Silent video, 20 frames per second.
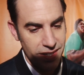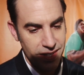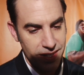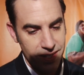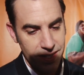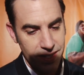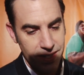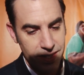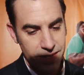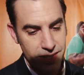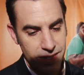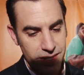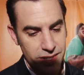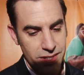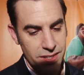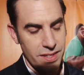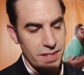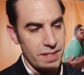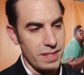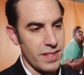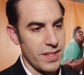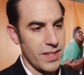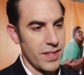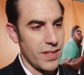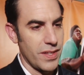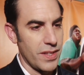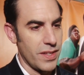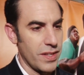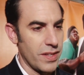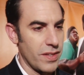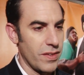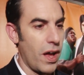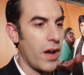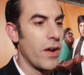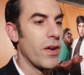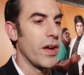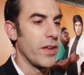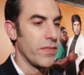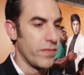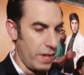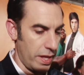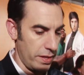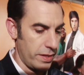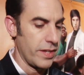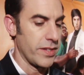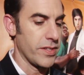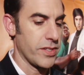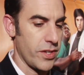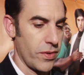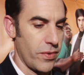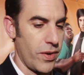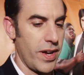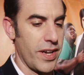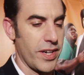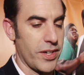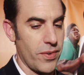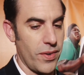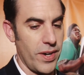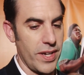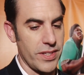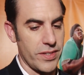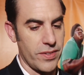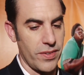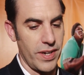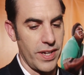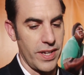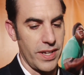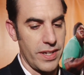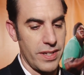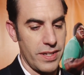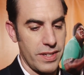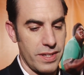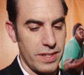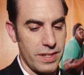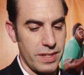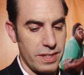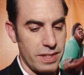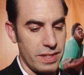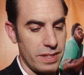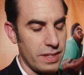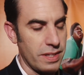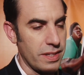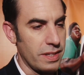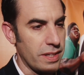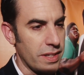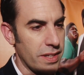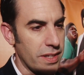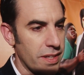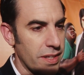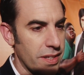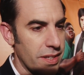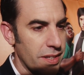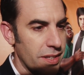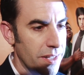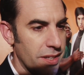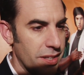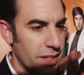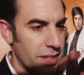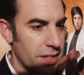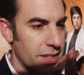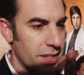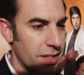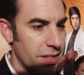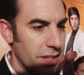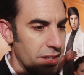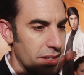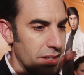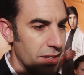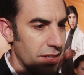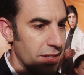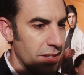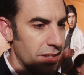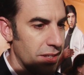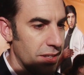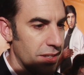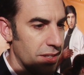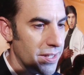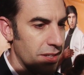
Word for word: Zoom in TV, the Netherlands, from oh, here. Uh, in Netherlands, all yeah, right, Great, great, So we saw some really nice picture uh, of you from uh, from